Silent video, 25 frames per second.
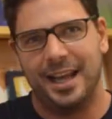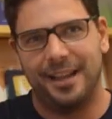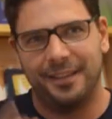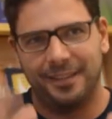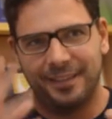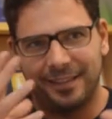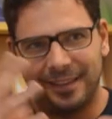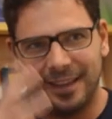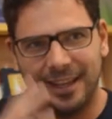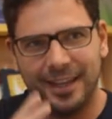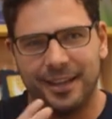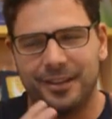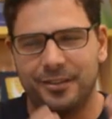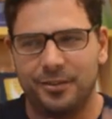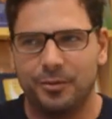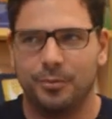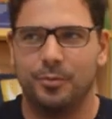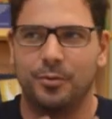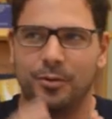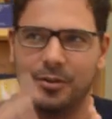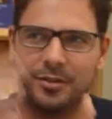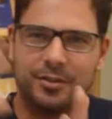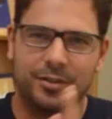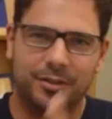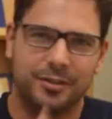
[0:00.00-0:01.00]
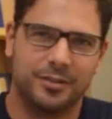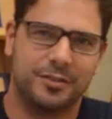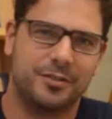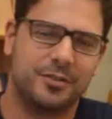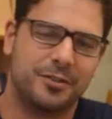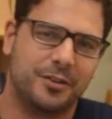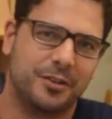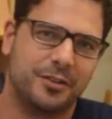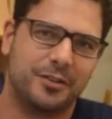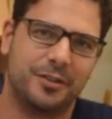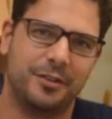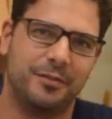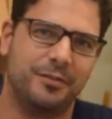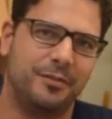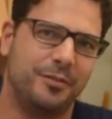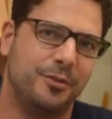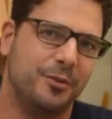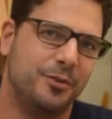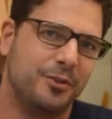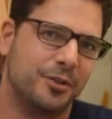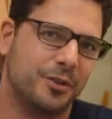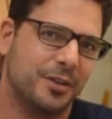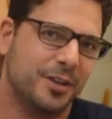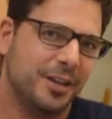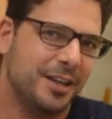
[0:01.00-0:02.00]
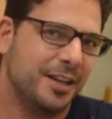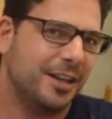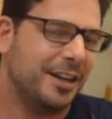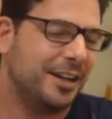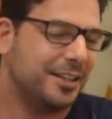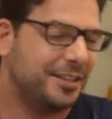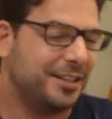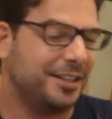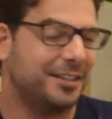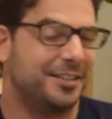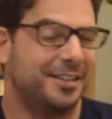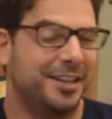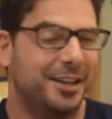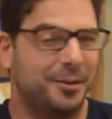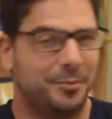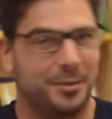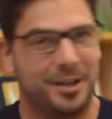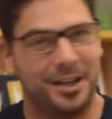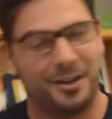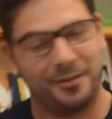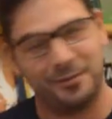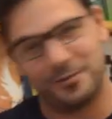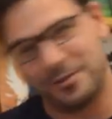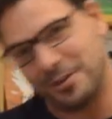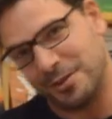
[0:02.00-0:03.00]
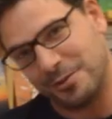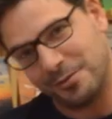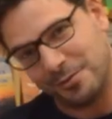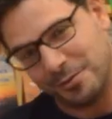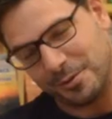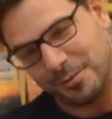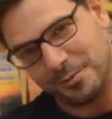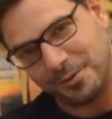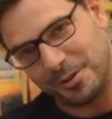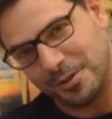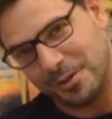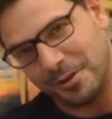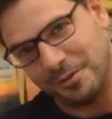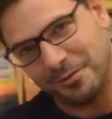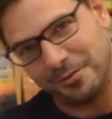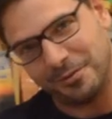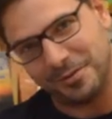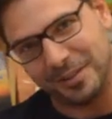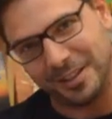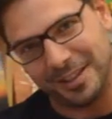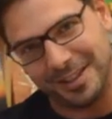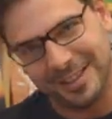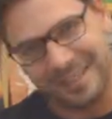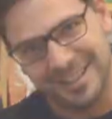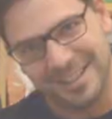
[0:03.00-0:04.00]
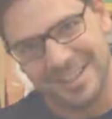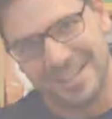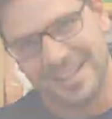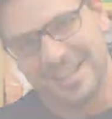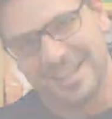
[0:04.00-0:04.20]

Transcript: and think towards a constructive future, I think then we have transformed the conflict.